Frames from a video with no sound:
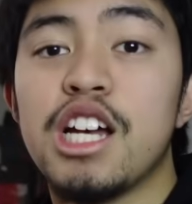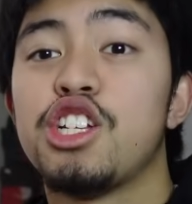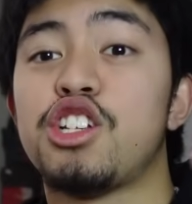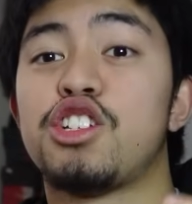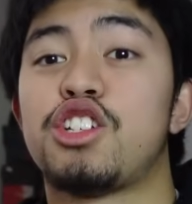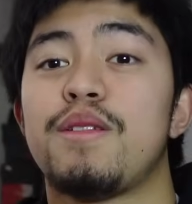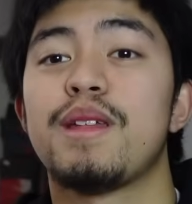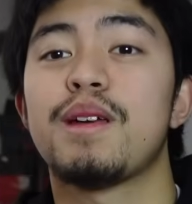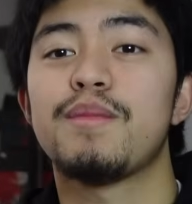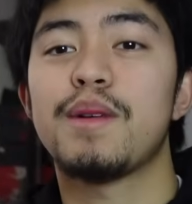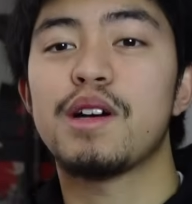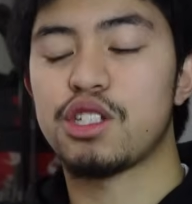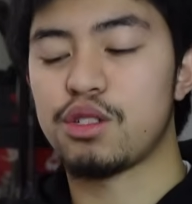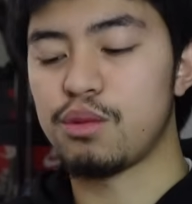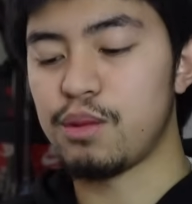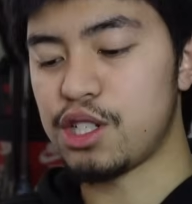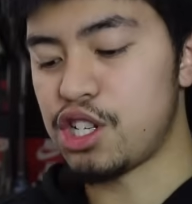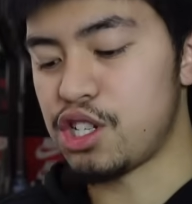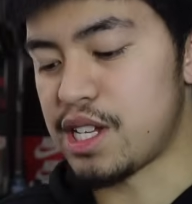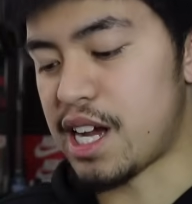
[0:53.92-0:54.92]
So something about
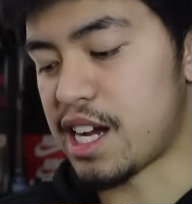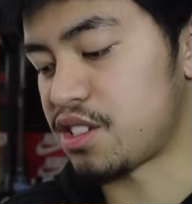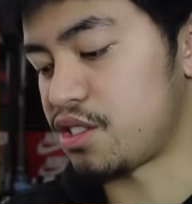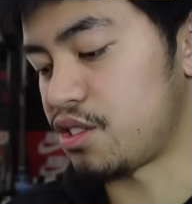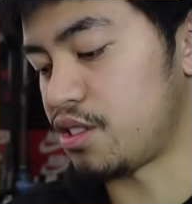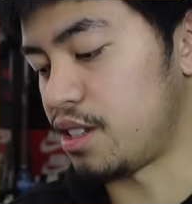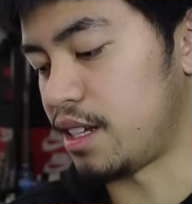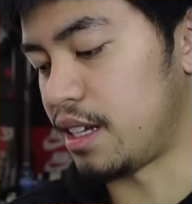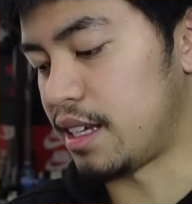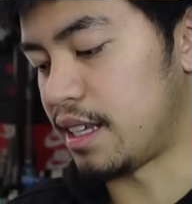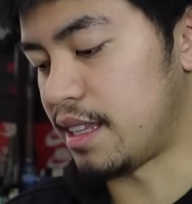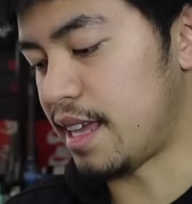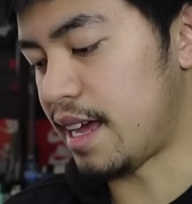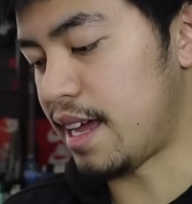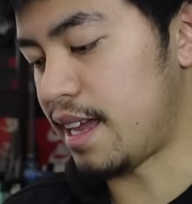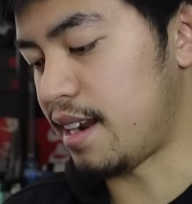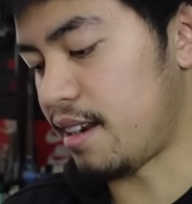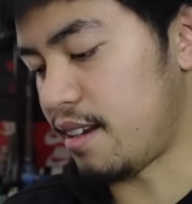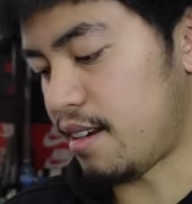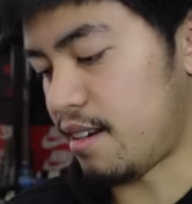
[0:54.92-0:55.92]
switches actually
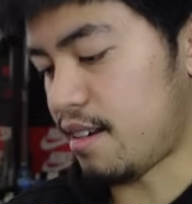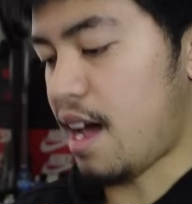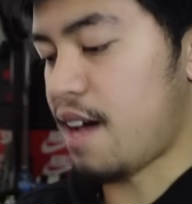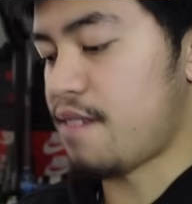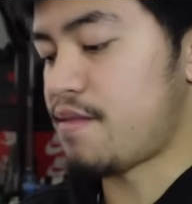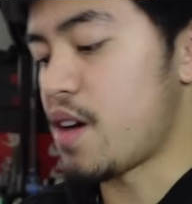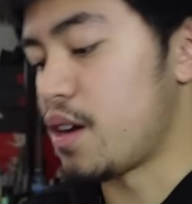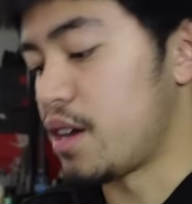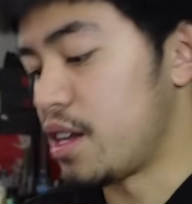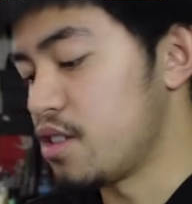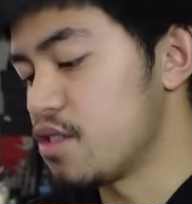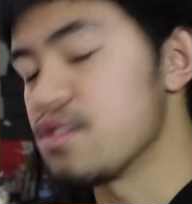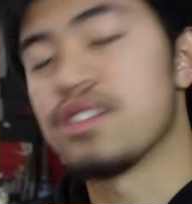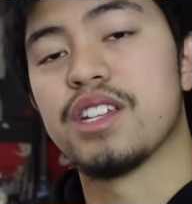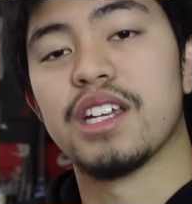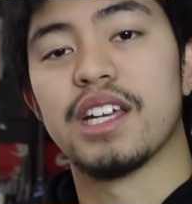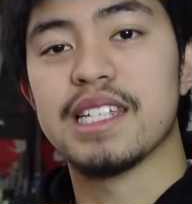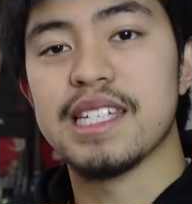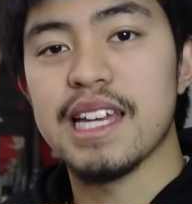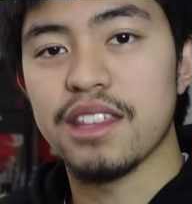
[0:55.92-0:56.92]
that I found
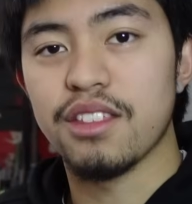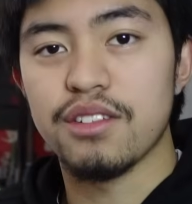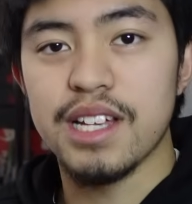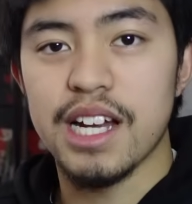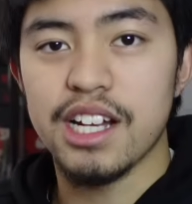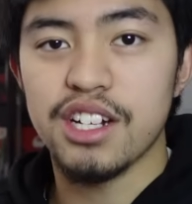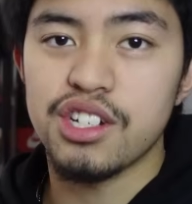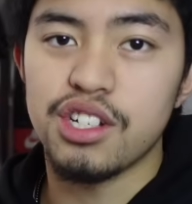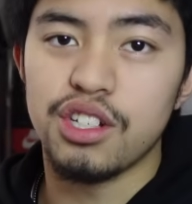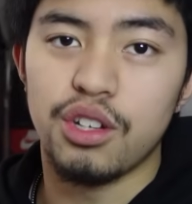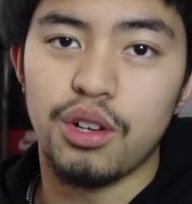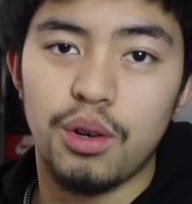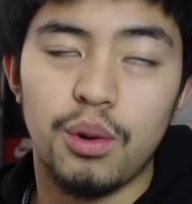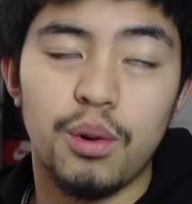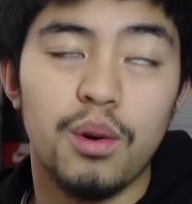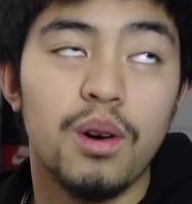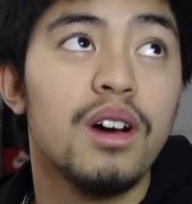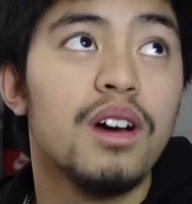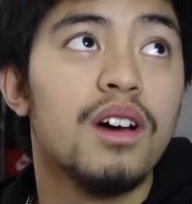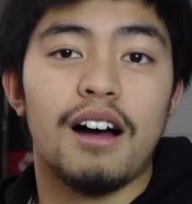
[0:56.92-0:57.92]
interesting is that there's actually
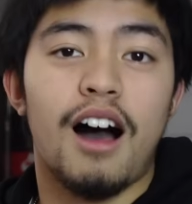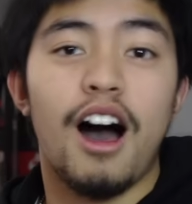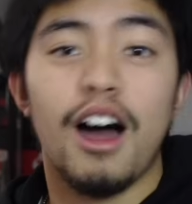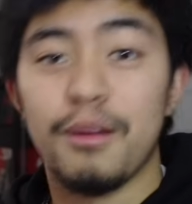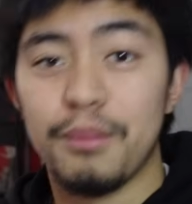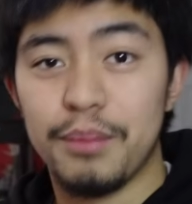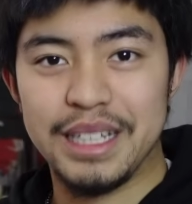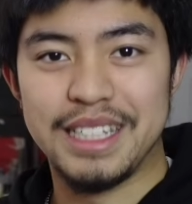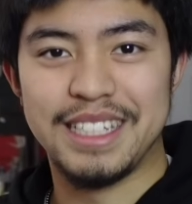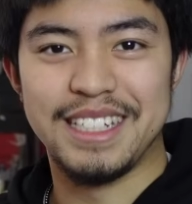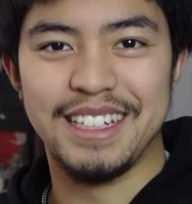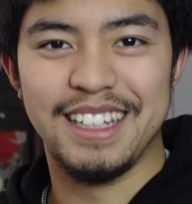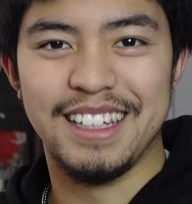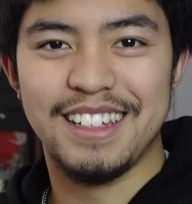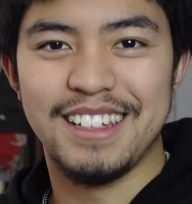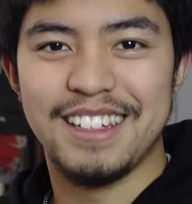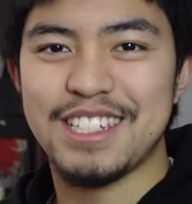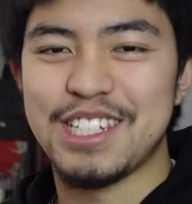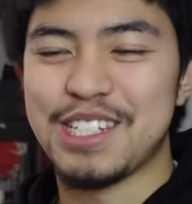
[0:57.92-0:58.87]
no on button.